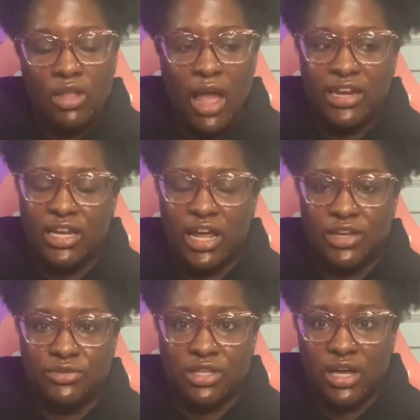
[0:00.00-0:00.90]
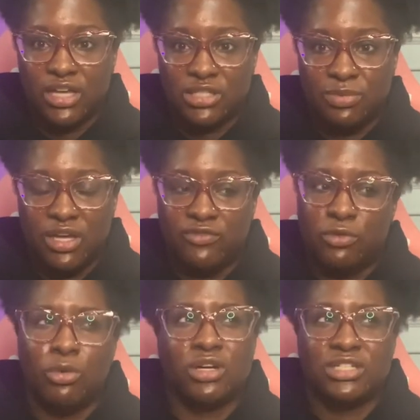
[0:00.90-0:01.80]
I did not use that SPF no
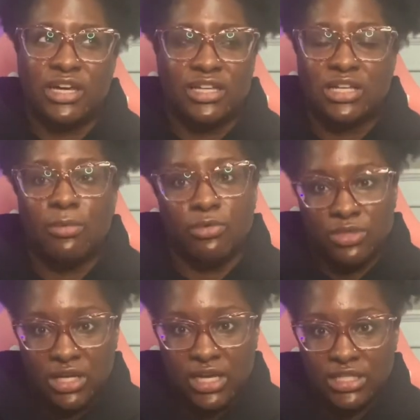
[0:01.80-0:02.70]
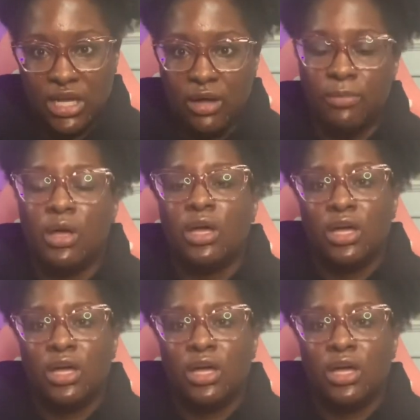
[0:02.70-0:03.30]
more, because the second time it was nighttime.